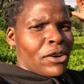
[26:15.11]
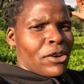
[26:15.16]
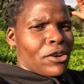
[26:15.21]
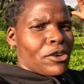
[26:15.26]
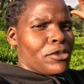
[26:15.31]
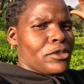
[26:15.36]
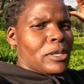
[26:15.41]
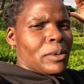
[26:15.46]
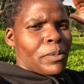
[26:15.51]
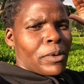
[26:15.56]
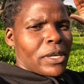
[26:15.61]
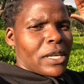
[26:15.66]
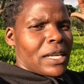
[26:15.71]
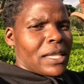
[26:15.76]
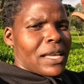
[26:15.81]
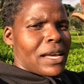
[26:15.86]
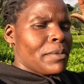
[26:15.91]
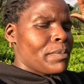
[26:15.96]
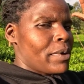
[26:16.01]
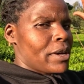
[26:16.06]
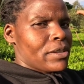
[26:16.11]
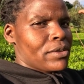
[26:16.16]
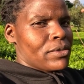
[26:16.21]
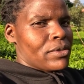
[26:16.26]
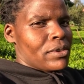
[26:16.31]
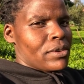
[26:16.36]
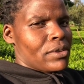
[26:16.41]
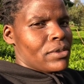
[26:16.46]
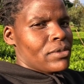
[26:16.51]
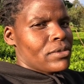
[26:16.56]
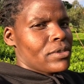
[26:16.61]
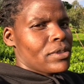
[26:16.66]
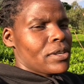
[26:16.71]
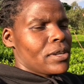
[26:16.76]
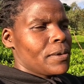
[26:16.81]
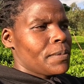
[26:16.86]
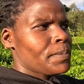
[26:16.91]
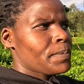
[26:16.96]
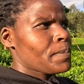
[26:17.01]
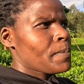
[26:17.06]
or you supported that person. You
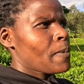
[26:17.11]
see?